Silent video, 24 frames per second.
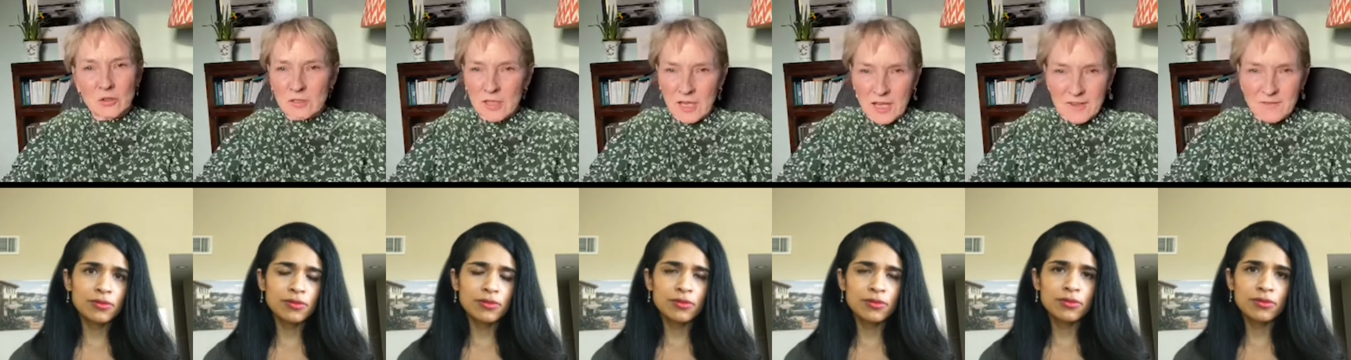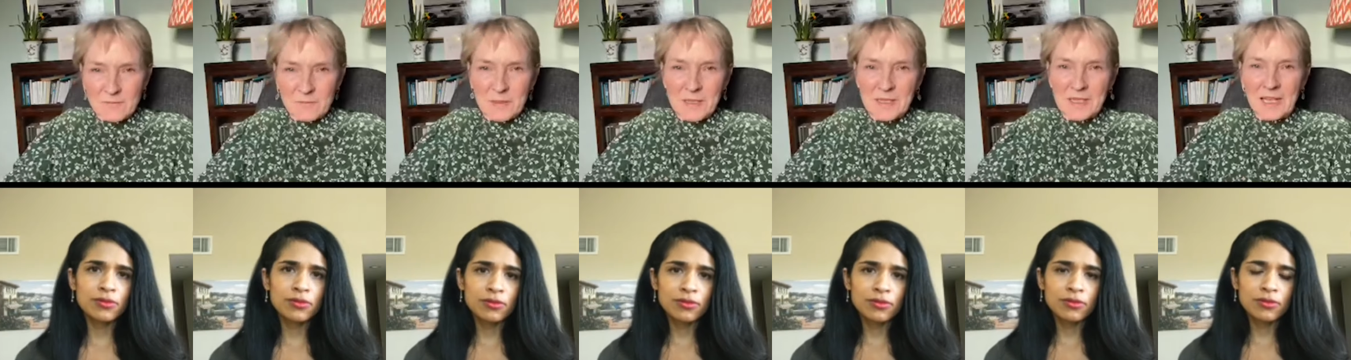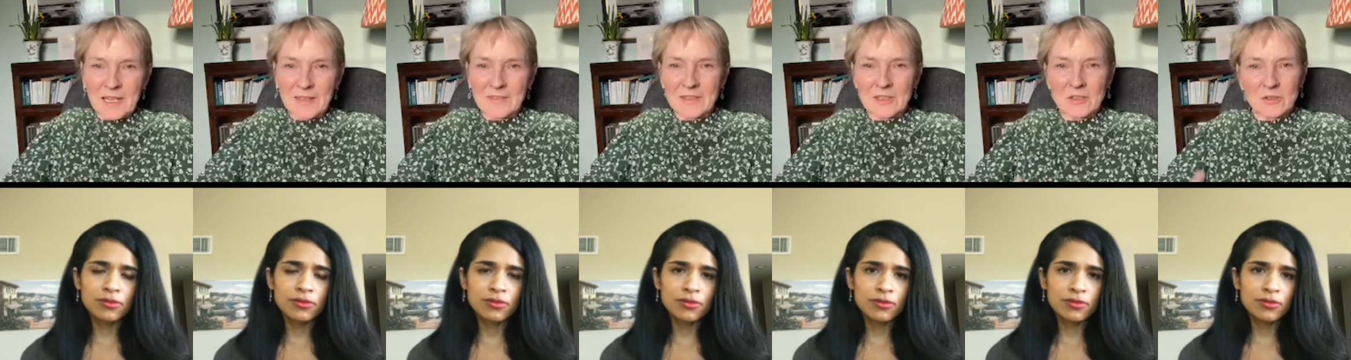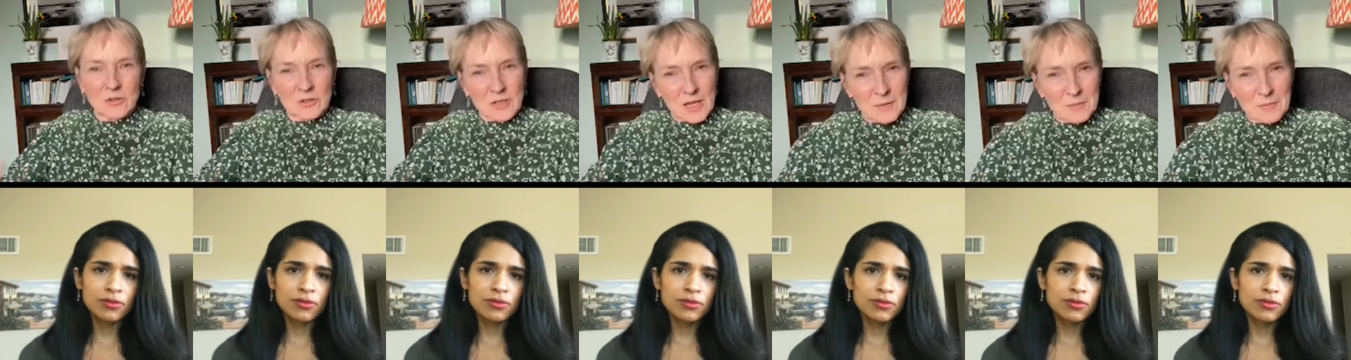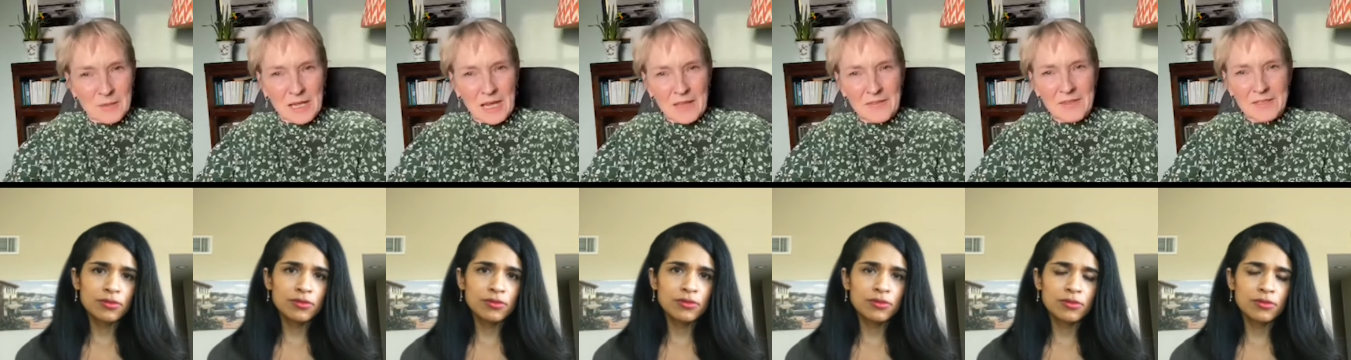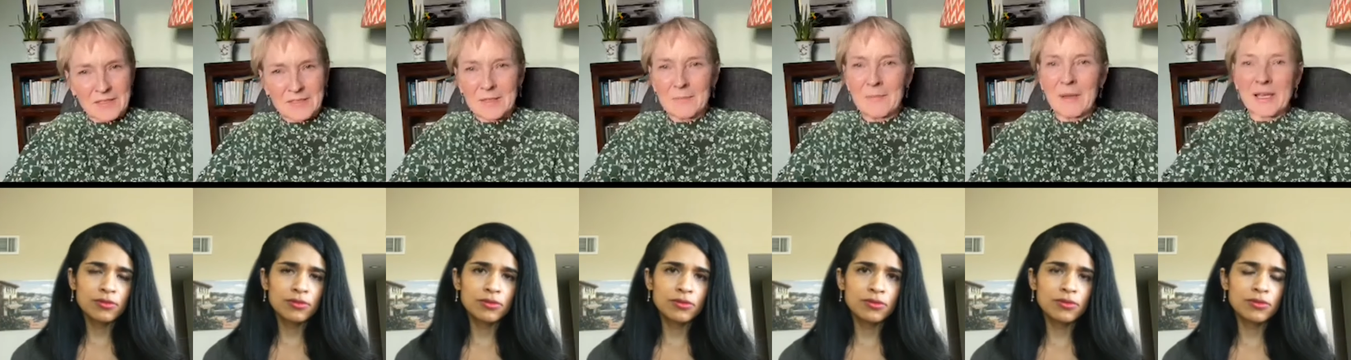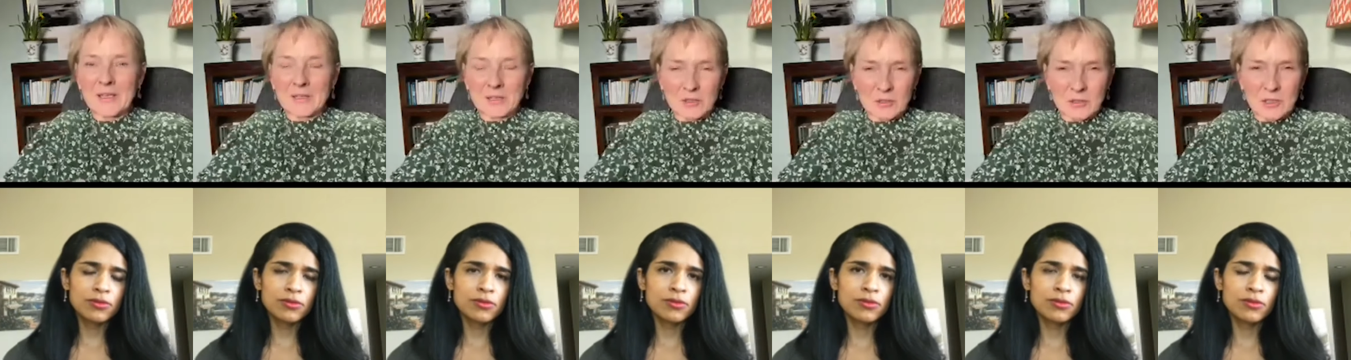Speaker 1: I be like this? Am I
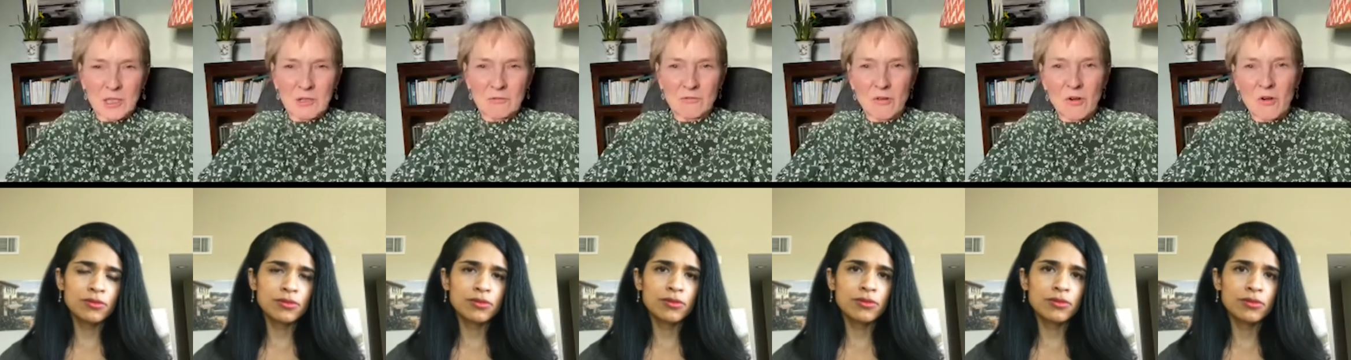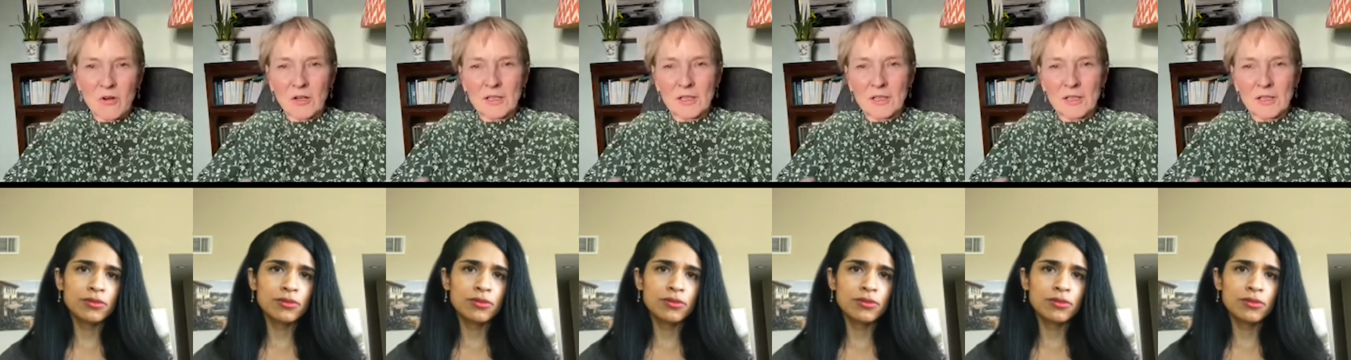doing it wrong?